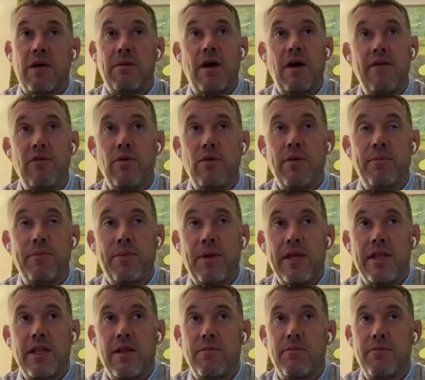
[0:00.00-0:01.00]
time I ever went and
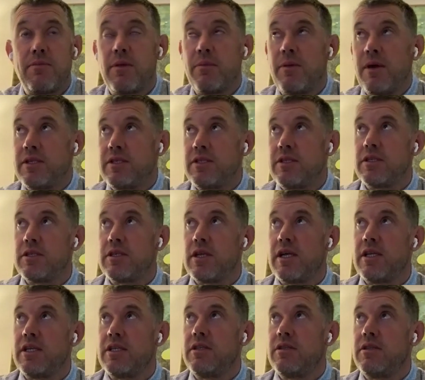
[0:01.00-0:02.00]
played the Masters,
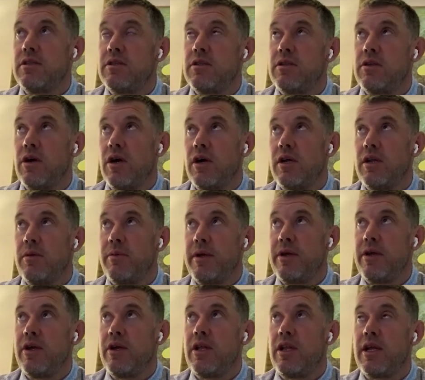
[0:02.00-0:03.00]
I got in a
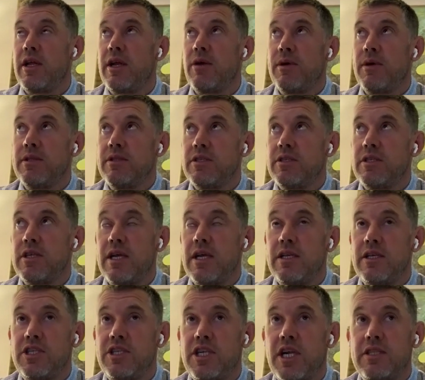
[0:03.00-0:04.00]
bit early and I went and
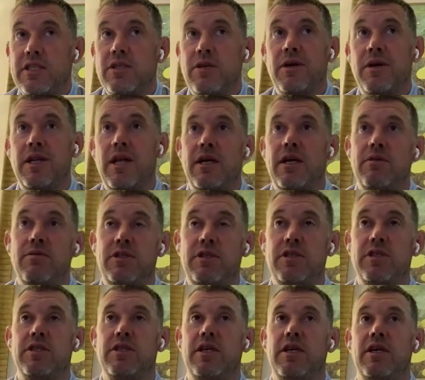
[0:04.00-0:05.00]
stayed at Chateau Elan,
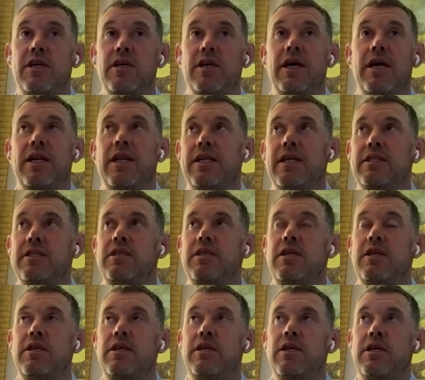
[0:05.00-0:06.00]
which is near
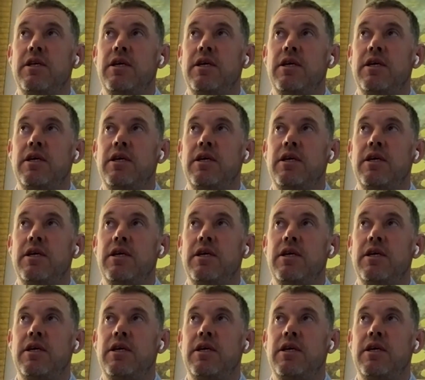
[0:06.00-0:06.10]
Atlanta,